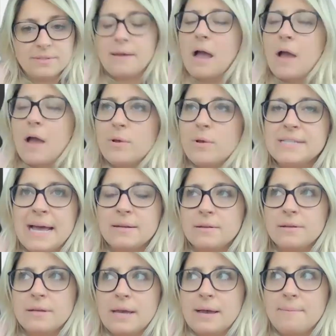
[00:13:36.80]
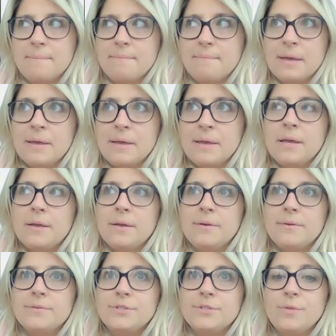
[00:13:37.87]
will just add,
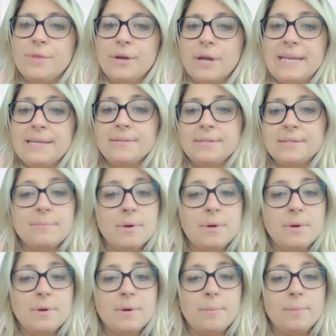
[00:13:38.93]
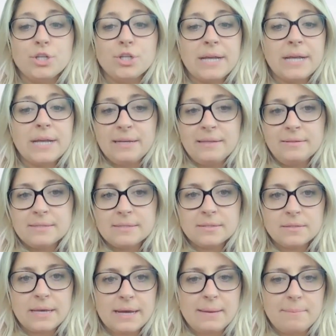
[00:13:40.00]
so there is some emerging evidence,
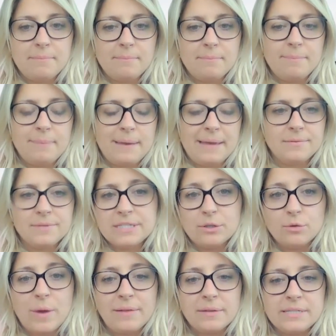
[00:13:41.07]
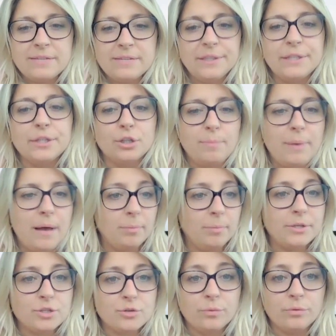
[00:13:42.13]
but still relatively little
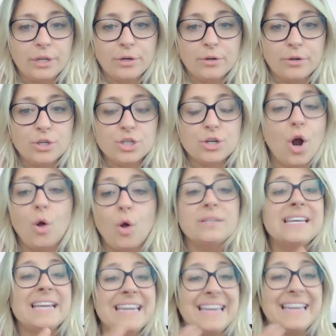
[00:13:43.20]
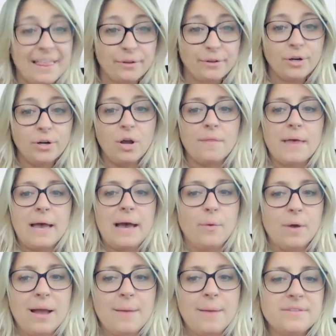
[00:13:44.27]
published literature altogether on the
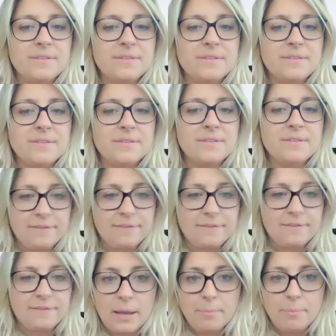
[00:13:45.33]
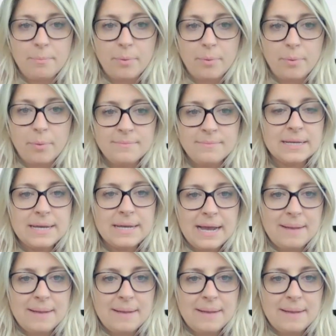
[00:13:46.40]
outcomes of safer supply programs.